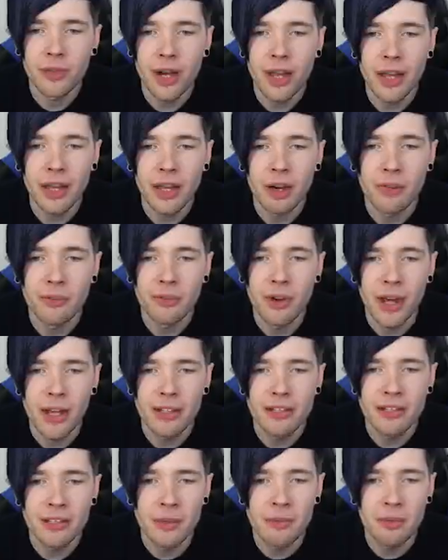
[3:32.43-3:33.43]
Fine, I'll
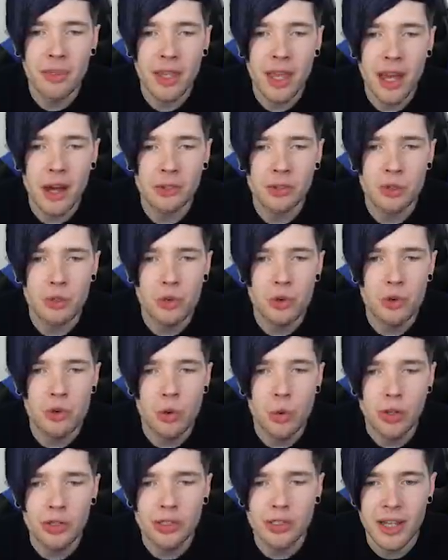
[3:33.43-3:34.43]
find something else.
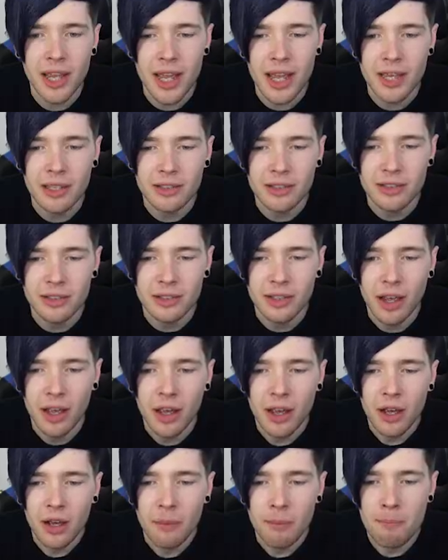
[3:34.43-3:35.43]
Ooh, what's this?
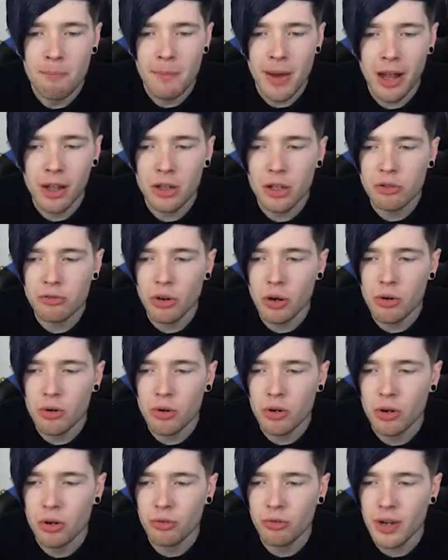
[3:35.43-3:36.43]

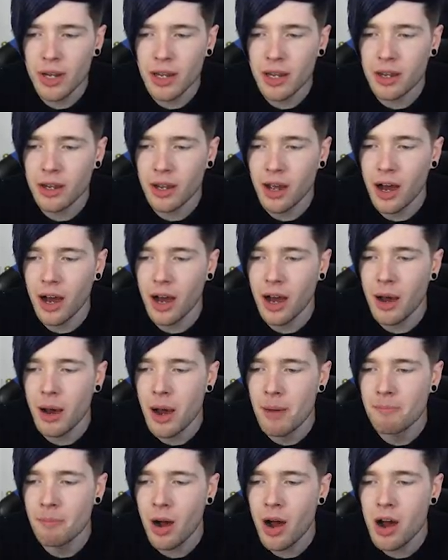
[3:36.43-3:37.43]
Melgrove Creek. Uh,
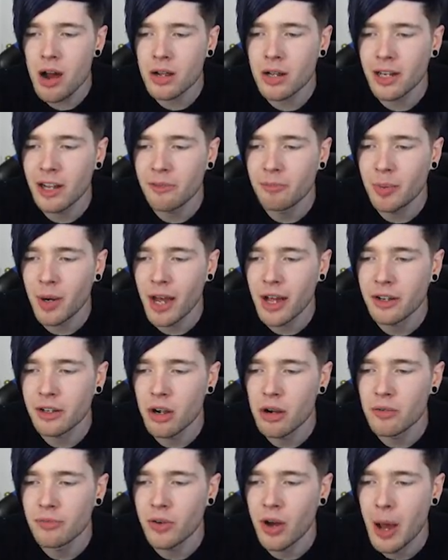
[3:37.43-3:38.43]
a mark left by a
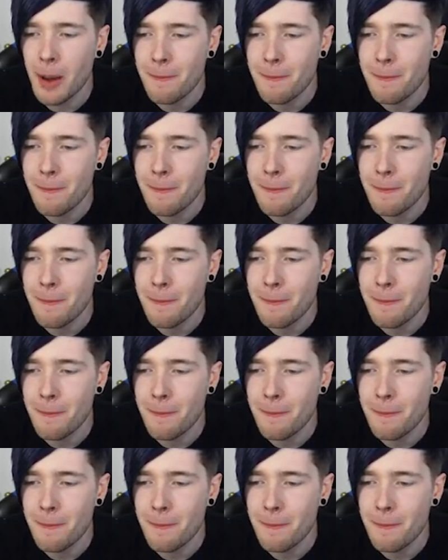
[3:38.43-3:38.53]
gopher.